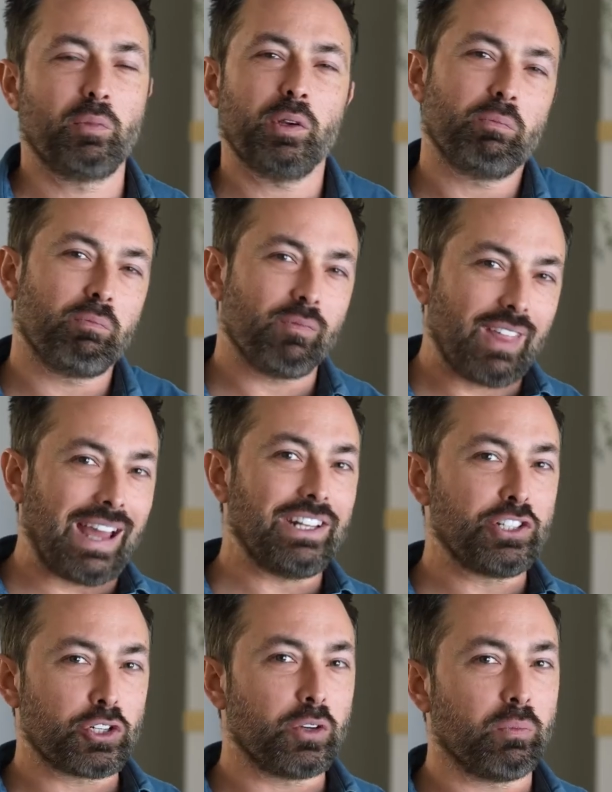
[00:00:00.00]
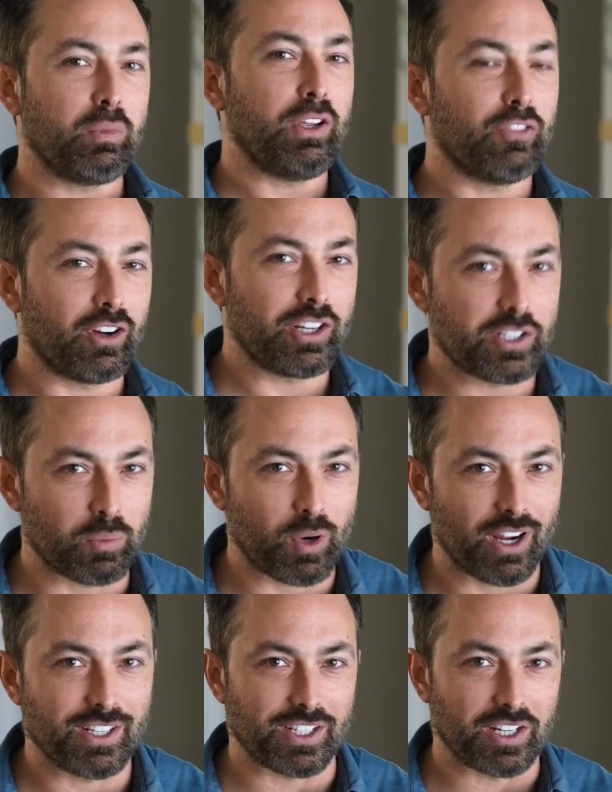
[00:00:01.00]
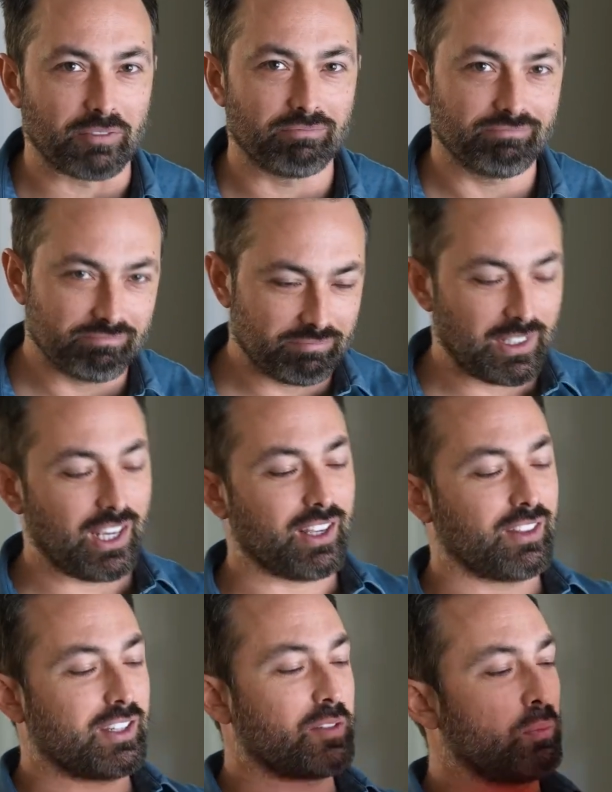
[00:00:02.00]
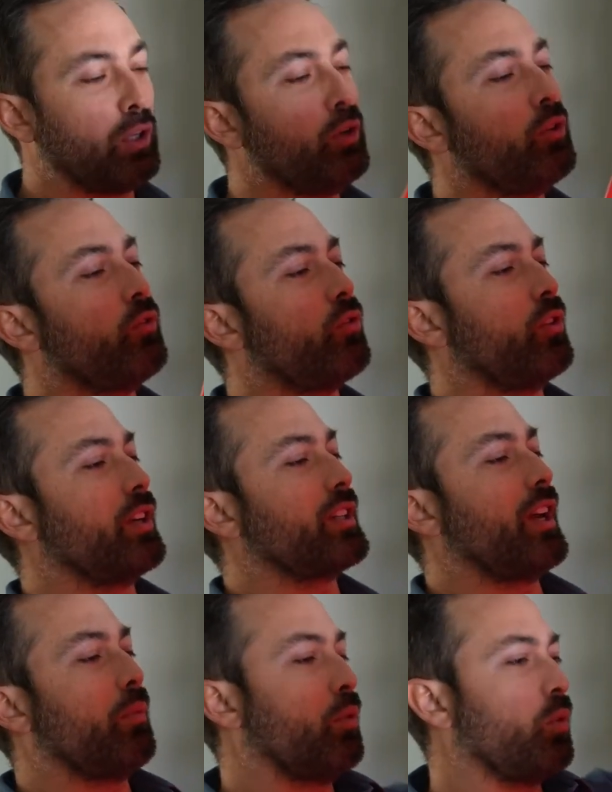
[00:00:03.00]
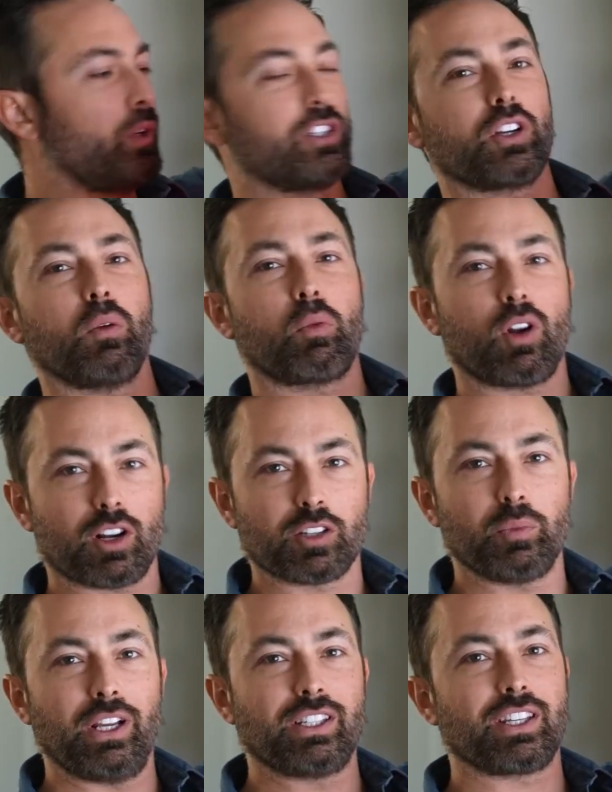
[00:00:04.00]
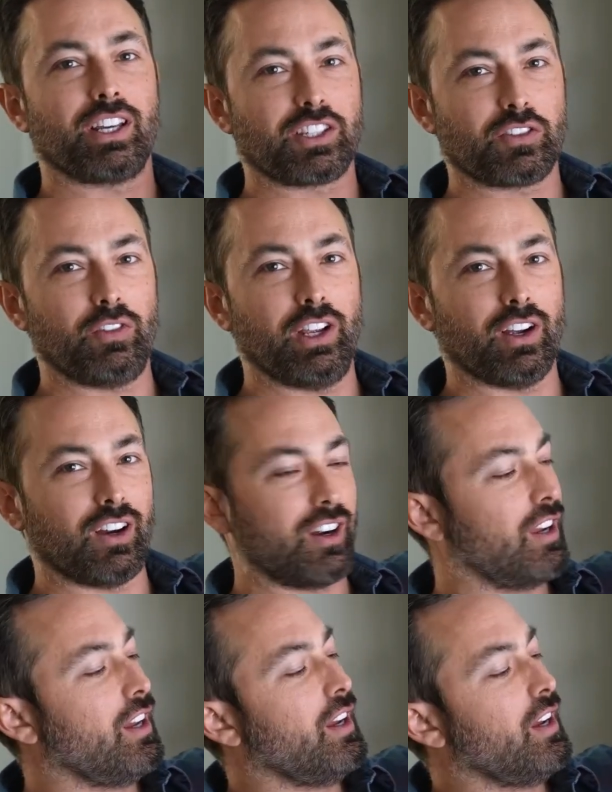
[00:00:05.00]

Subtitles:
But that shouldn't be very surprising. Take this balloon, for example, which approximates a sphere.